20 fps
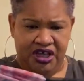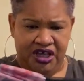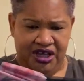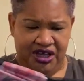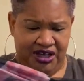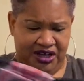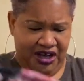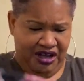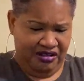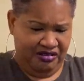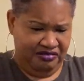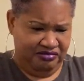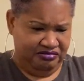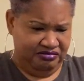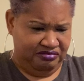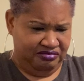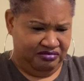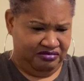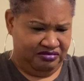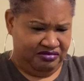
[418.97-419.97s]
And I
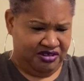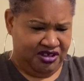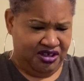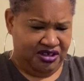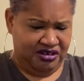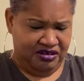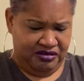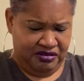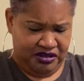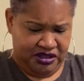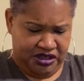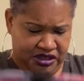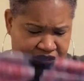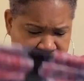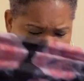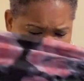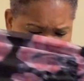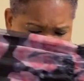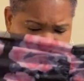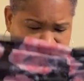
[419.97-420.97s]
don't, the
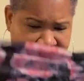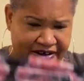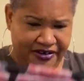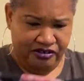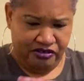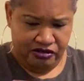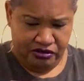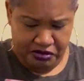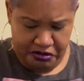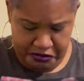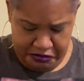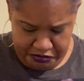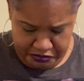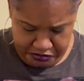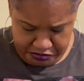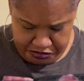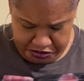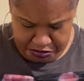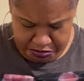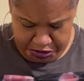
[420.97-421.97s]
model,
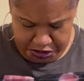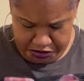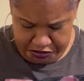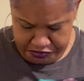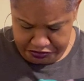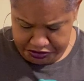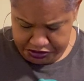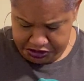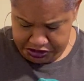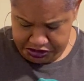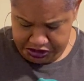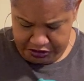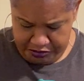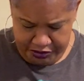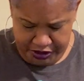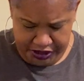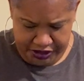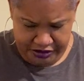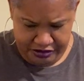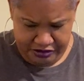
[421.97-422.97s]
am I holding this
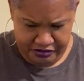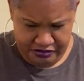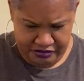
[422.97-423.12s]
upright?